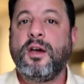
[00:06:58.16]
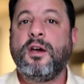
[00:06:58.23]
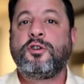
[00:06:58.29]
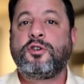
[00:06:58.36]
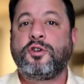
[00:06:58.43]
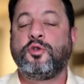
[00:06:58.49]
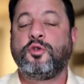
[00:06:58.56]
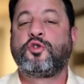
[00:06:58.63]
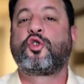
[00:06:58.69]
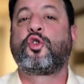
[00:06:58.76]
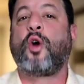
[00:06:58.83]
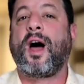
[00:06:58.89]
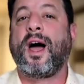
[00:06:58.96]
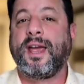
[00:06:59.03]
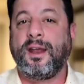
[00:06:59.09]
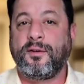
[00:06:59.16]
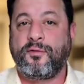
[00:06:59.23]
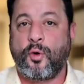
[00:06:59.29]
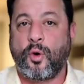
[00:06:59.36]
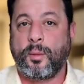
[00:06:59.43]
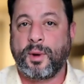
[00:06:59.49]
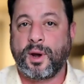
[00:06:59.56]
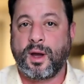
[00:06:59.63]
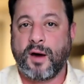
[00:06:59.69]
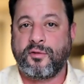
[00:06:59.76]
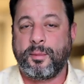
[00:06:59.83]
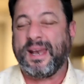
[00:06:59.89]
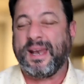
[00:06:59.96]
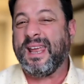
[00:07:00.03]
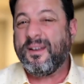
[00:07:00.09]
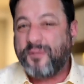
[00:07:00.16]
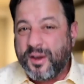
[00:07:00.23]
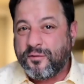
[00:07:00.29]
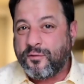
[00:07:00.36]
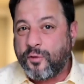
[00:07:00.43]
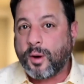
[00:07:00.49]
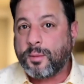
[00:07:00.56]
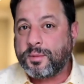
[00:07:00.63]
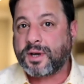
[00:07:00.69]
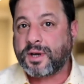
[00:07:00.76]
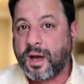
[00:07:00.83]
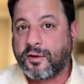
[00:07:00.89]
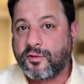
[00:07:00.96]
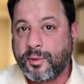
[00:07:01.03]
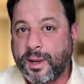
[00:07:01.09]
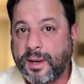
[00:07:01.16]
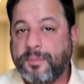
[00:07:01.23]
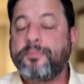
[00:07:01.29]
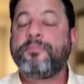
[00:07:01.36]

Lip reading: to try and form a government. If he forms a government,